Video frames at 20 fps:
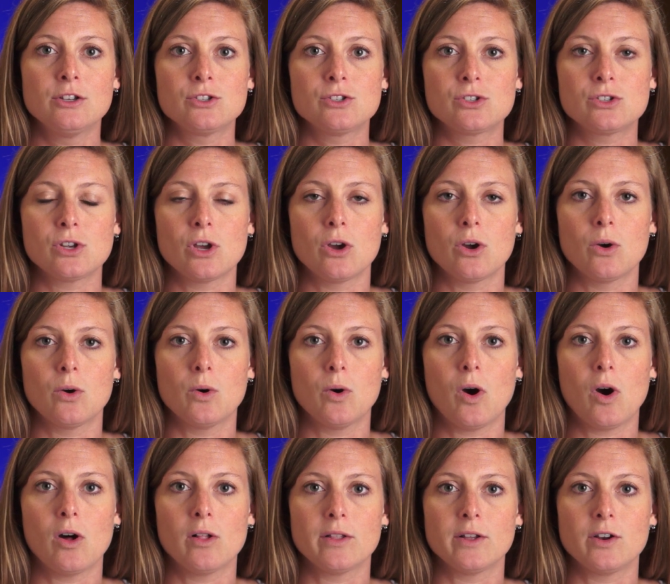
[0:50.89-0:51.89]
So
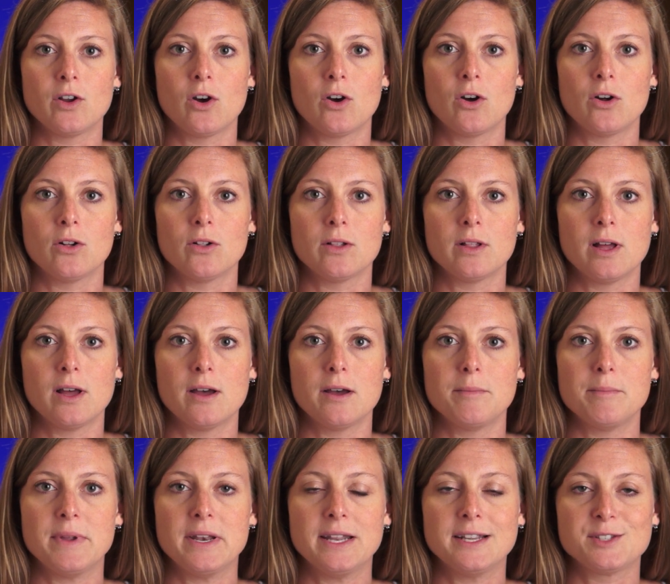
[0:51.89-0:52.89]
all in all,
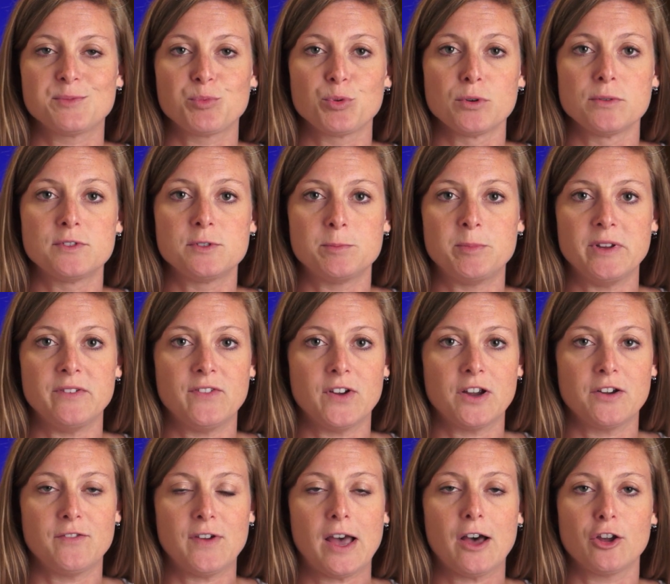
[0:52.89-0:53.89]
it has proved to be
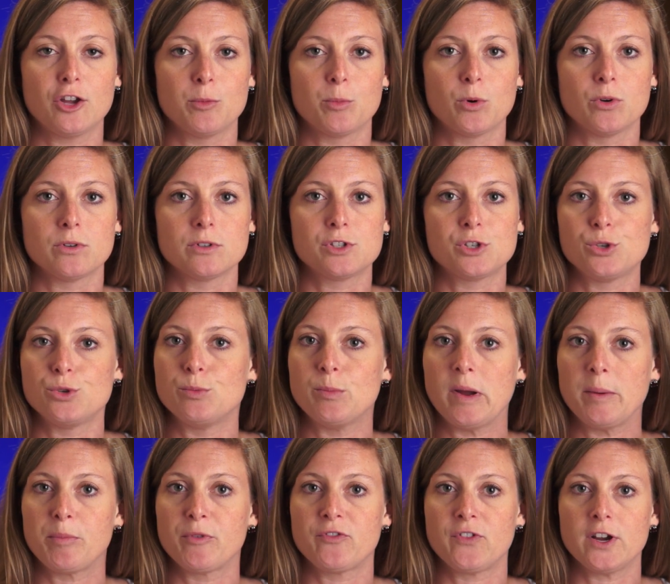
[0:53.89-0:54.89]
very valuable to
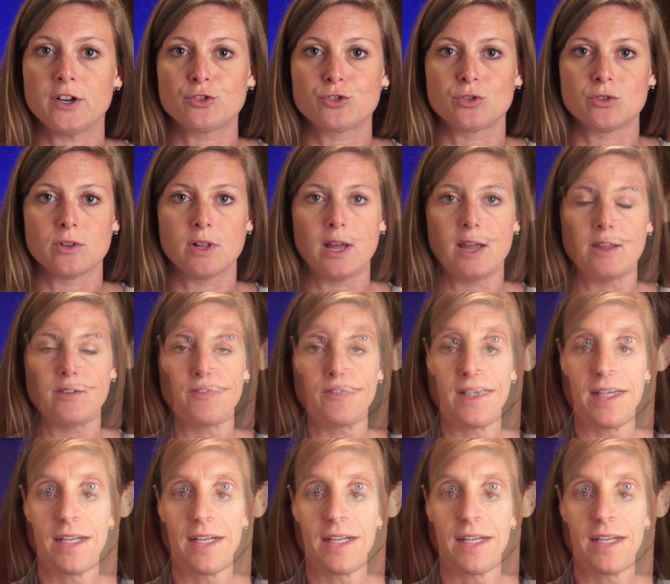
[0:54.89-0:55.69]
my professional life.